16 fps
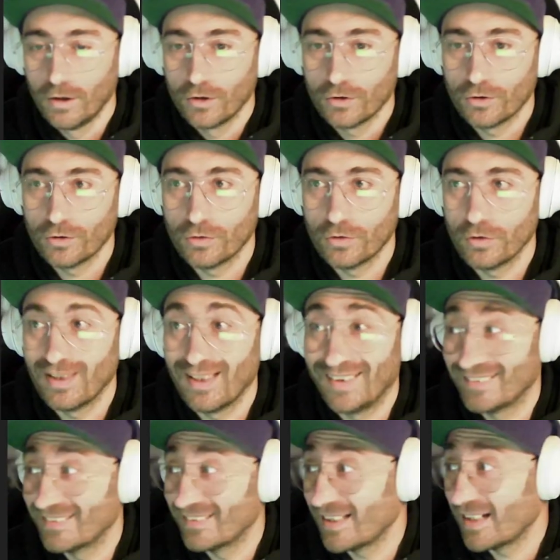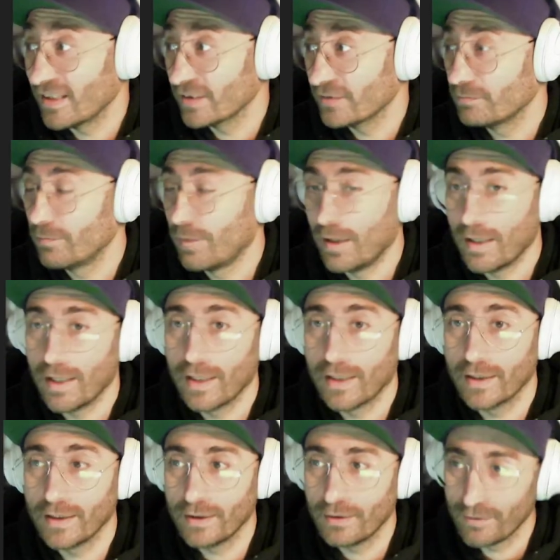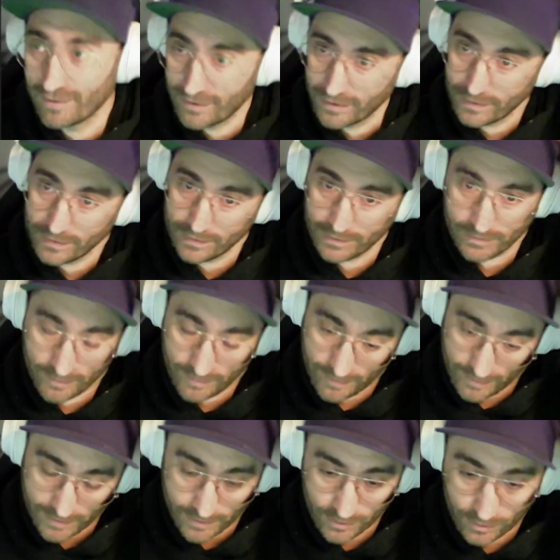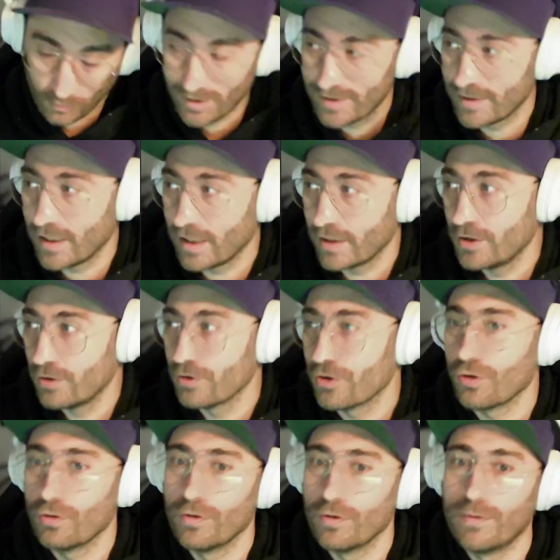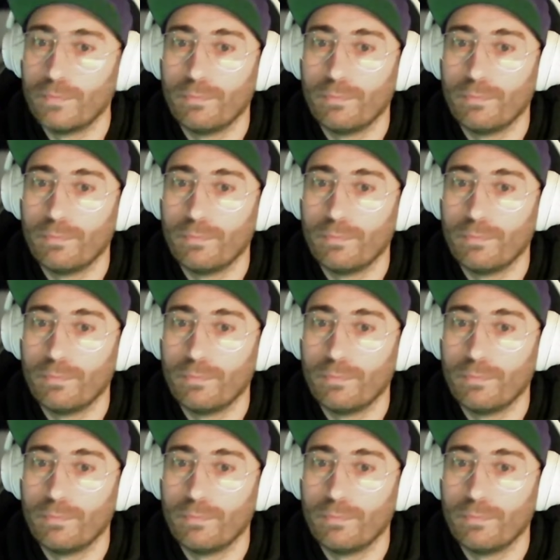So let's start by using the tools that you should